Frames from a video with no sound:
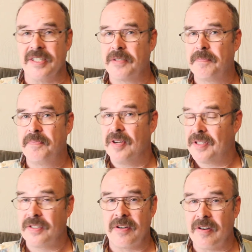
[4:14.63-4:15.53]
Just
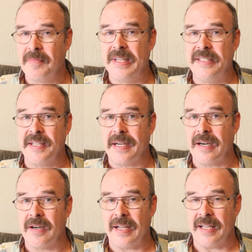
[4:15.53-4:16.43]
put the term in
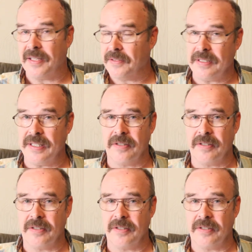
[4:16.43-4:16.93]
there and